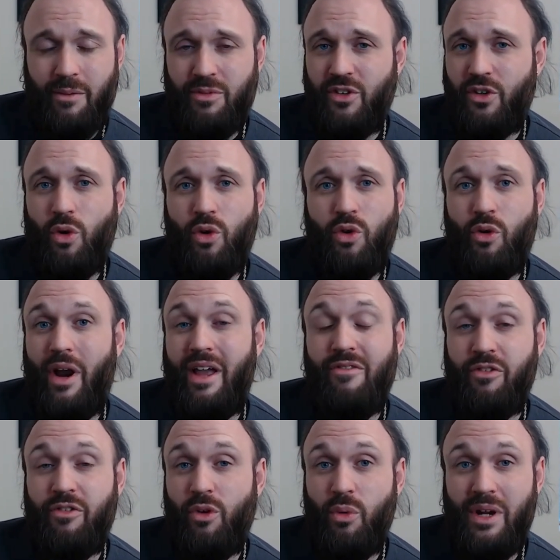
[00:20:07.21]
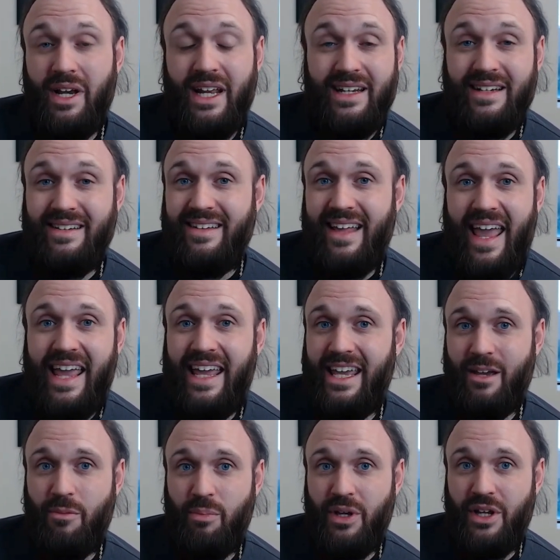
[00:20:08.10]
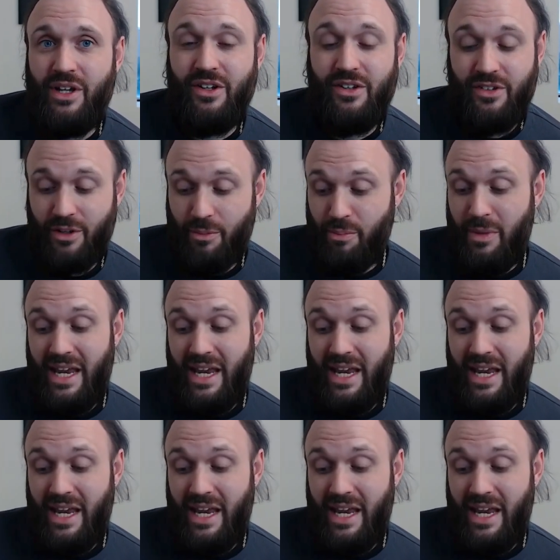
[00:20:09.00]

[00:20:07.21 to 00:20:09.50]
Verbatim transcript: and I'm so grateful we didn't take it because